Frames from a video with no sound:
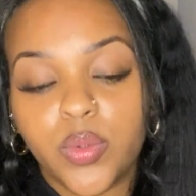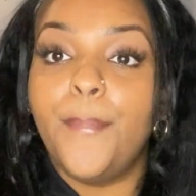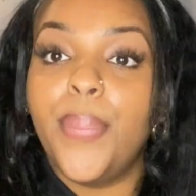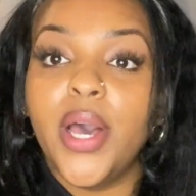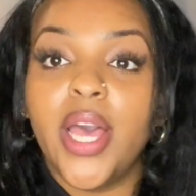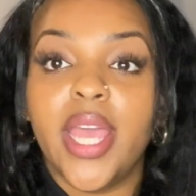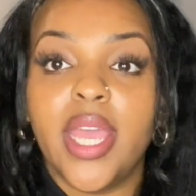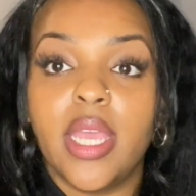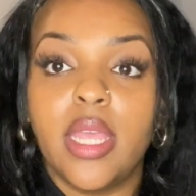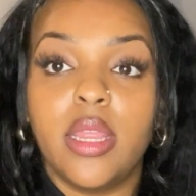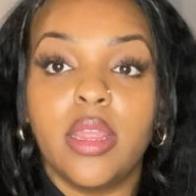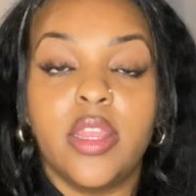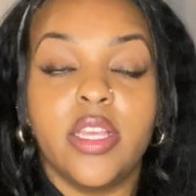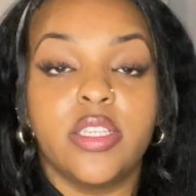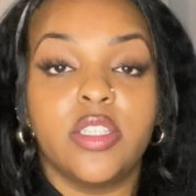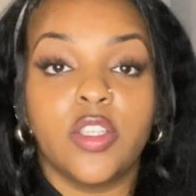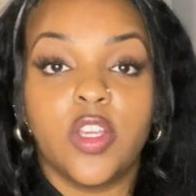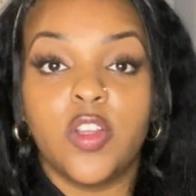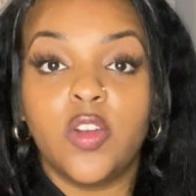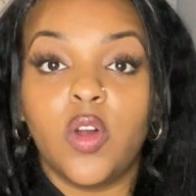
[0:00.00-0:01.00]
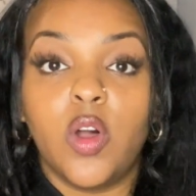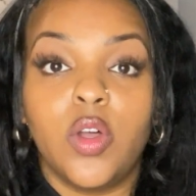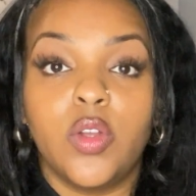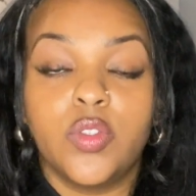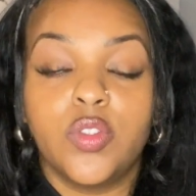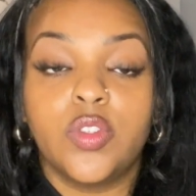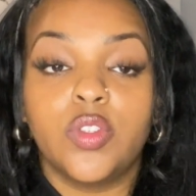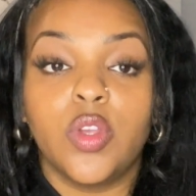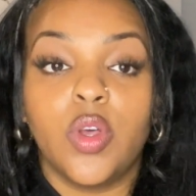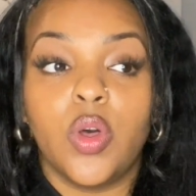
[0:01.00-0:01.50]
but this can
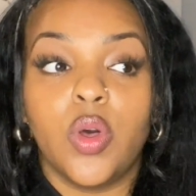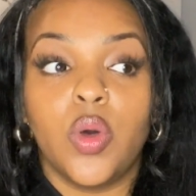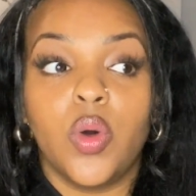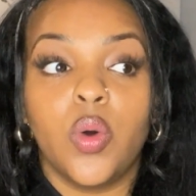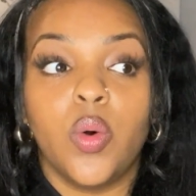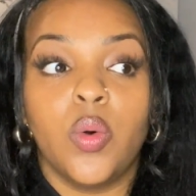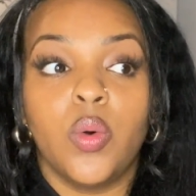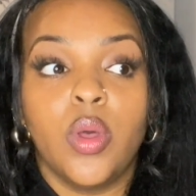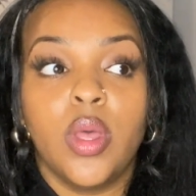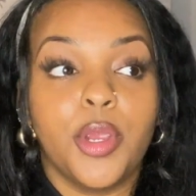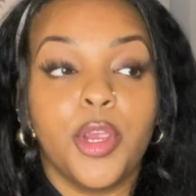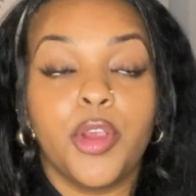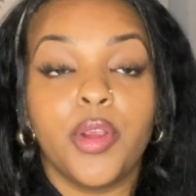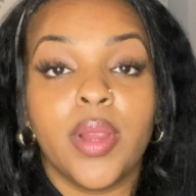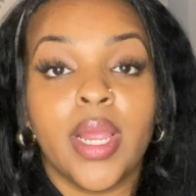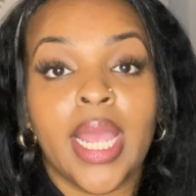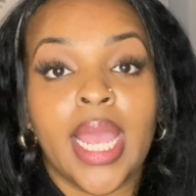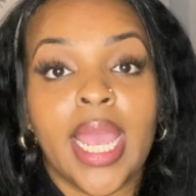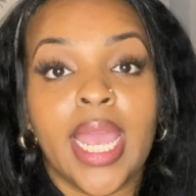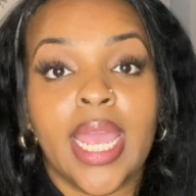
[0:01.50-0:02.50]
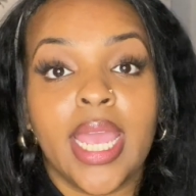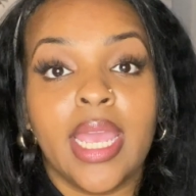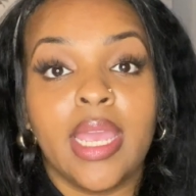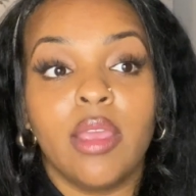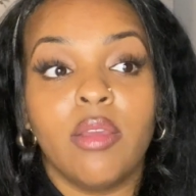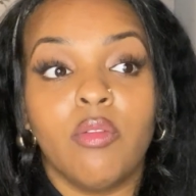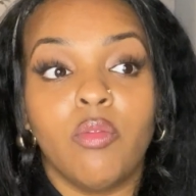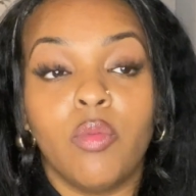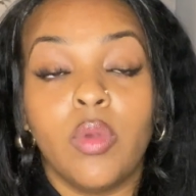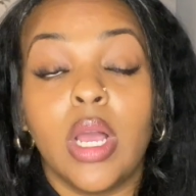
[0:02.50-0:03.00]
also
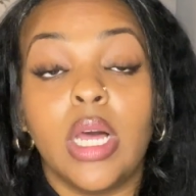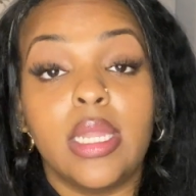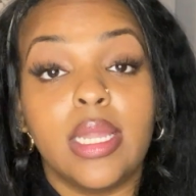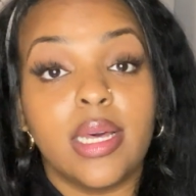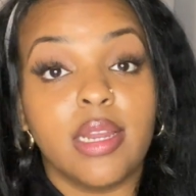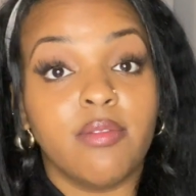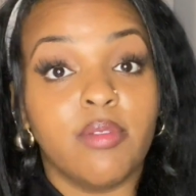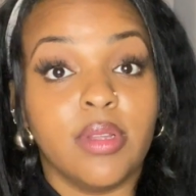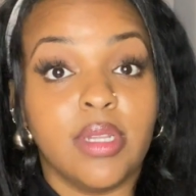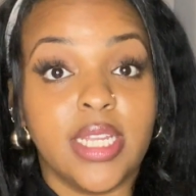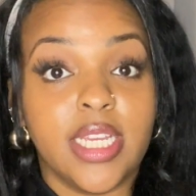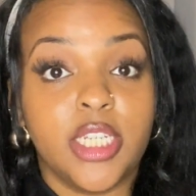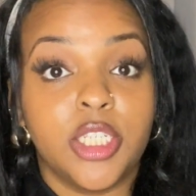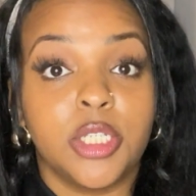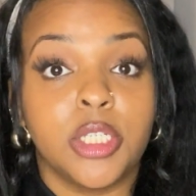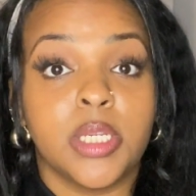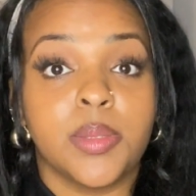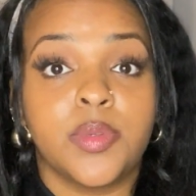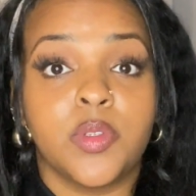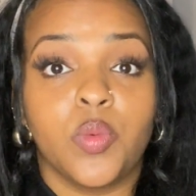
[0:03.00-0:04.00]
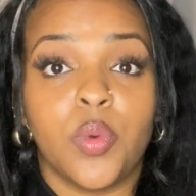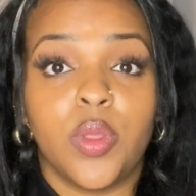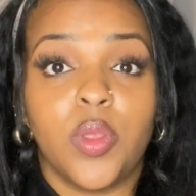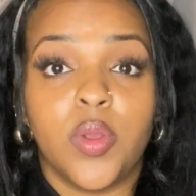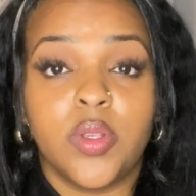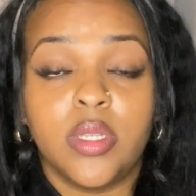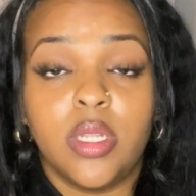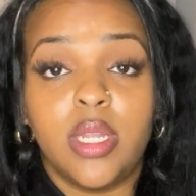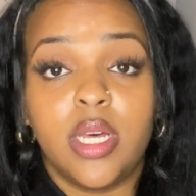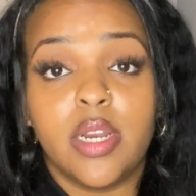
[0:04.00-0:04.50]
create a lot of relationships where
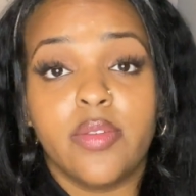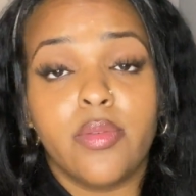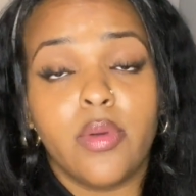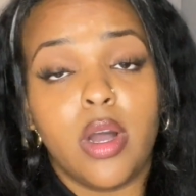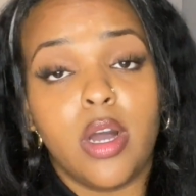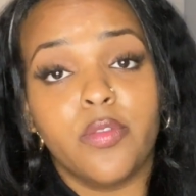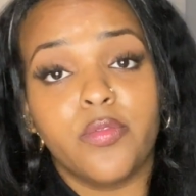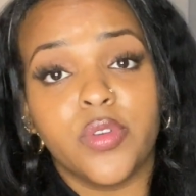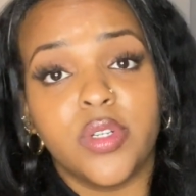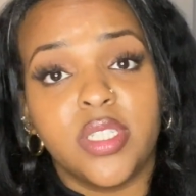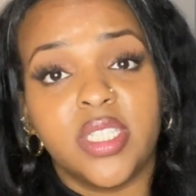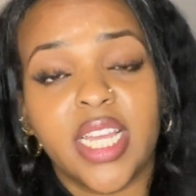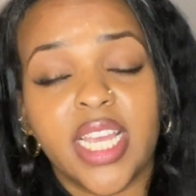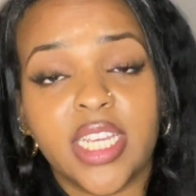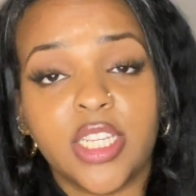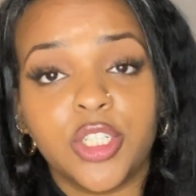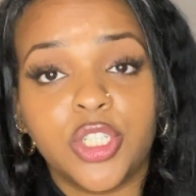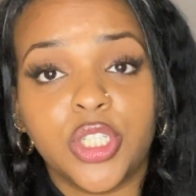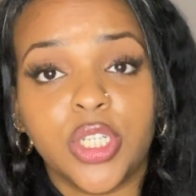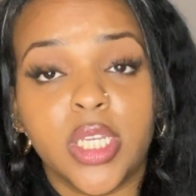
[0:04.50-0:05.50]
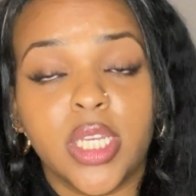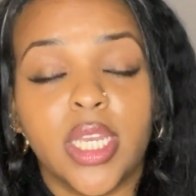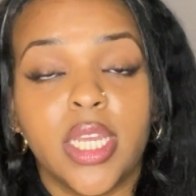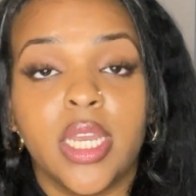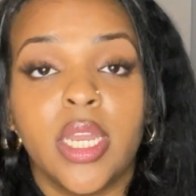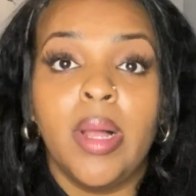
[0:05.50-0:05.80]
there's a lot of confrontation,